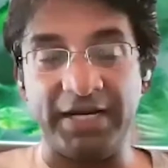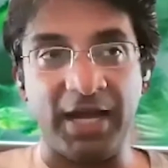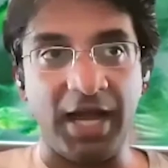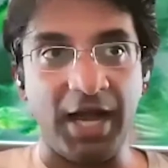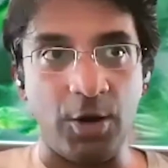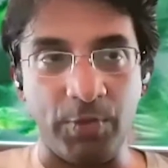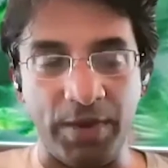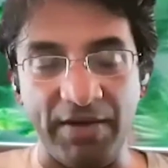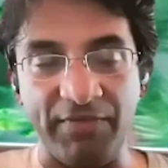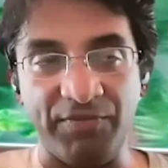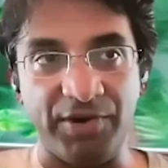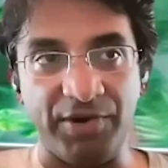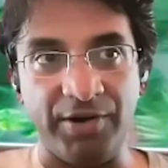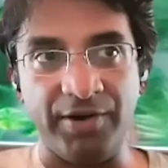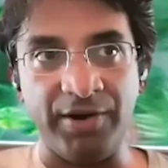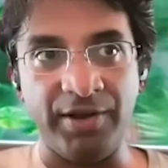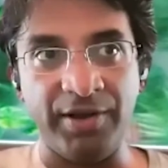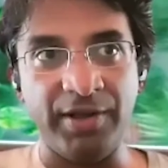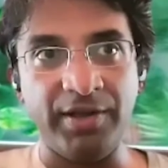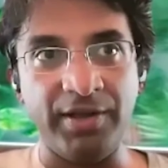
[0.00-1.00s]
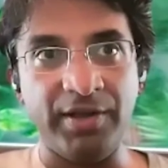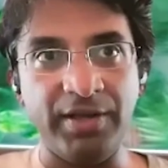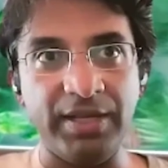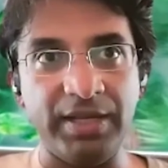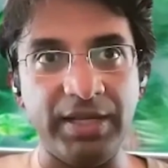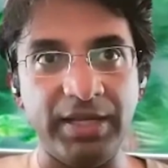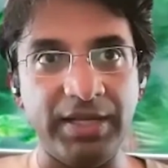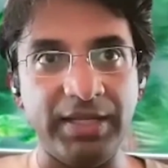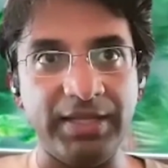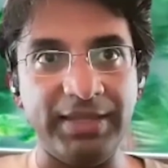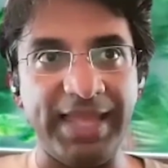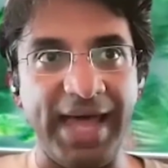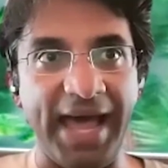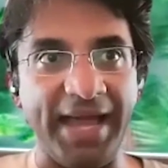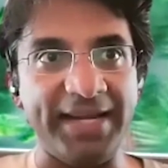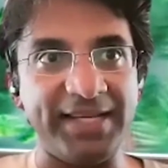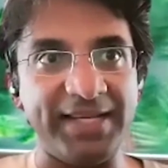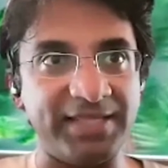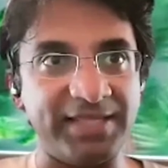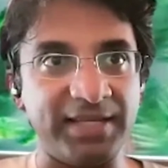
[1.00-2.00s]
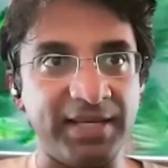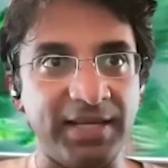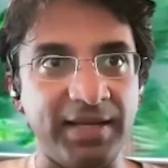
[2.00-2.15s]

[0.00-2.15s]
However, that is,